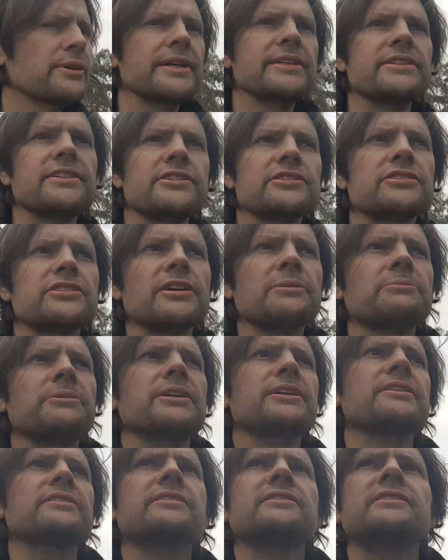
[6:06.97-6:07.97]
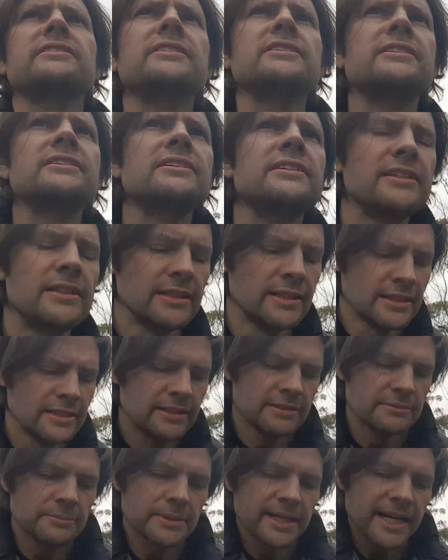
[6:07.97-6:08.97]
around here somewhere.
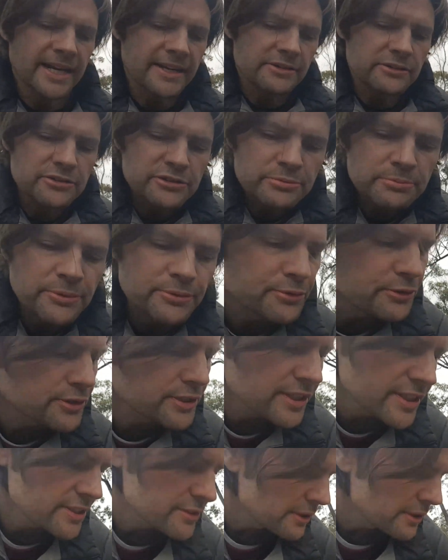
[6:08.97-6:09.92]
But kangaroos prefer to eat